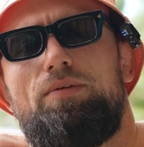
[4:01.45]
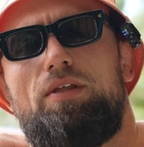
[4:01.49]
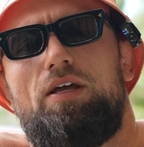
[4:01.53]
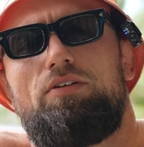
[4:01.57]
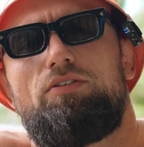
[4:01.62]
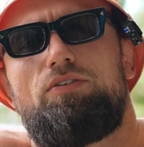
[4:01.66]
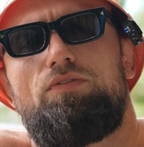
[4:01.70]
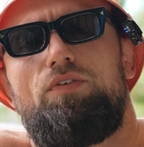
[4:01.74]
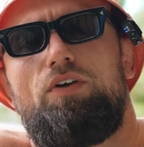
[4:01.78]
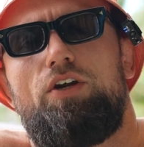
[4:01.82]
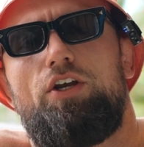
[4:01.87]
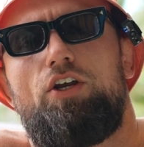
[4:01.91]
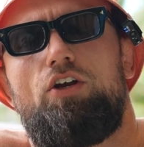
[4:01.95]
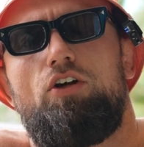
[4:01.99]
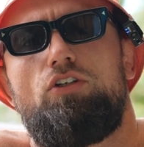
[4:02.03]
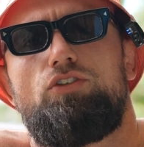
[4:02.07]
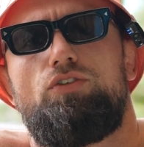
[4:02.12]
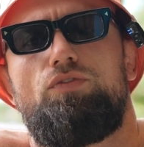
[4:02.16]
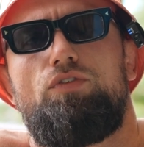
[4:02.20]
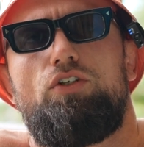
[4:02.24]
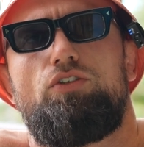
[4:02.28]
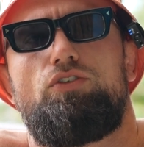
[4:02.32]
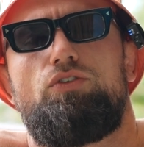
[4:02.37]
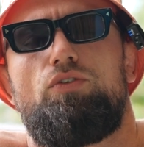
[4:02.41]
but that was a very
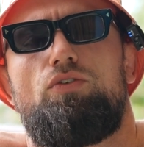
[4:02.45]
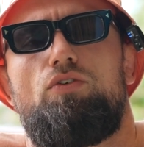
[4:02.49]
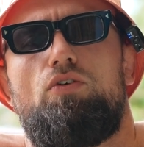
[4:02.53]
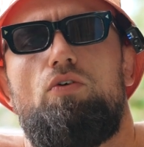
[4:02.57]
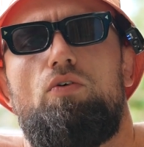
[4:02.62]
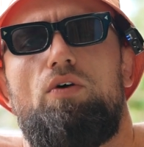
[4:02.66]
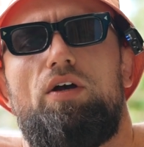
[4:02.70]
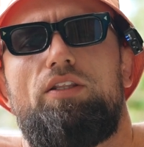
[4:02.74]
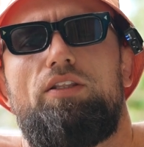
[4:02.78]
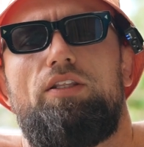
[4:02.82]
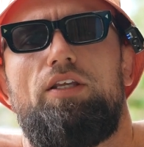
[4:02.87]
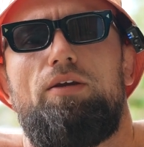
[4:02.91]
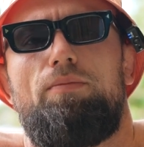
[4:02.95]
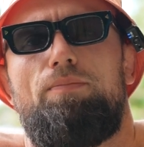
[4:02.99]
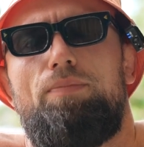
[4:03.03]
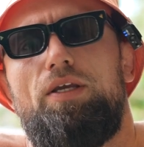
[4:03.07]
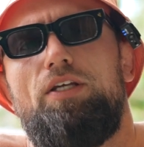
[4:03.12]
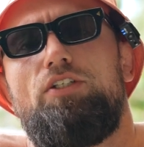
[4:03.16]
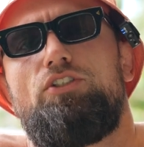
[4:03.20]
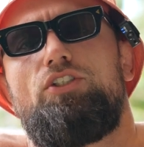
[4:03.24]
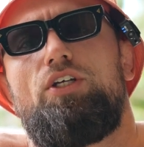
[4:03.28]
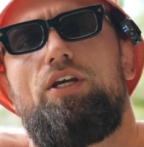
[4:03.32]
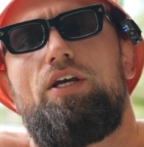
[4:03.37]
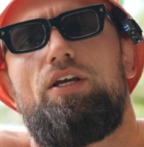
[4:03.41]
controversial call. I think
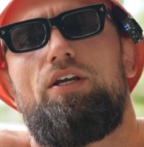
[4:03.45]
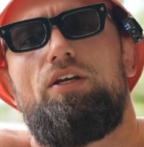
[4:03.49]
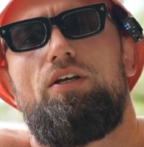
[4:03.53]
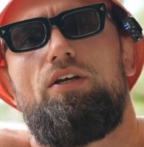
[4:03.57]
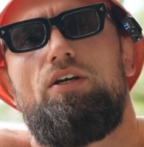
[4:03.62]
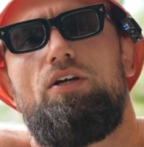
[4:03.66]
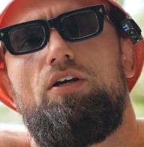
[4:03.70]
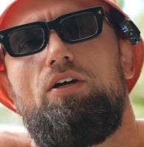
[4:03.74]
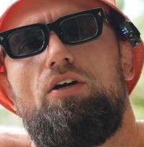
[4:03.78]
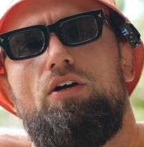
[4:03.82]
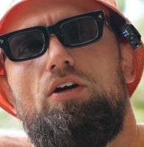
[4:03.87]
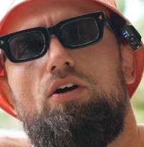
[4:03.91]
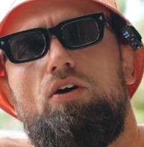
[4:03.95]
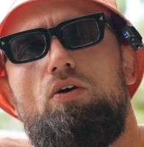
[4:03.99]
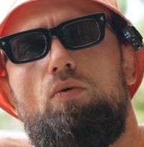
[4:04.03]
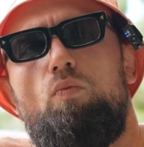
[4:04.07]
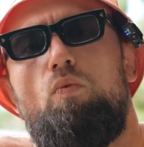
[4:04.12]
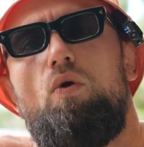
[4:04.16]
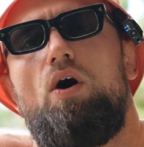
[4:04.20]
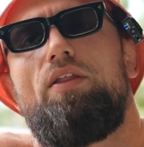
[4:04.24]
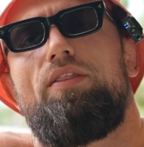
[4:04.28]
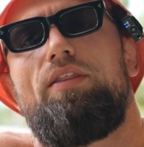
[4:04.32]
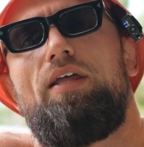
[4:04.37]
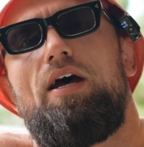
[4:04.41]
PJ
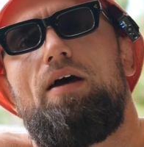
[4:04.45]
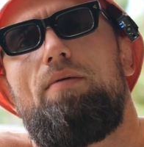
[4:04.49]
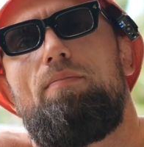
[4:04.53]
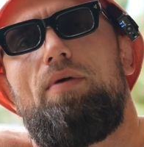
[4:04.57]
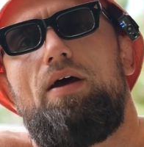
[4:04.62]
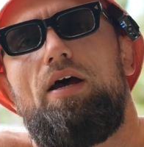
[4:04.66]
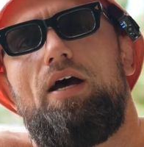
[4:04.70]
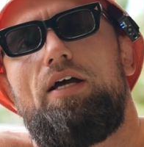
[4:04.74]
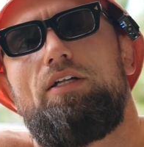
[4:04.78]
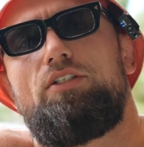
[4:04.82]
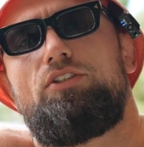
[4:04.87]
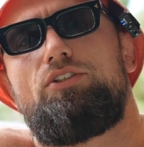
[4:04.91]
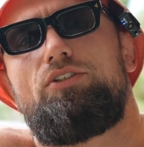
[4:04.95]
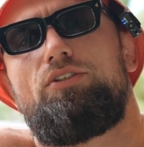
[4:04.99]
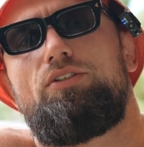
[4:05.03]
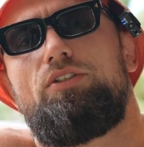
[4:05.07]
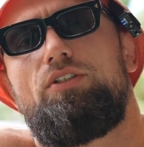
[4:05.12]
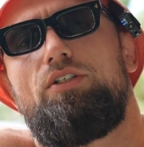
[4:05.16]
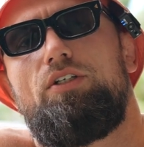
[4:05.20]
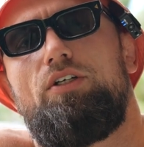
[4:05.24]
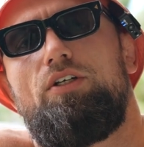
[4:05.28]
won that match.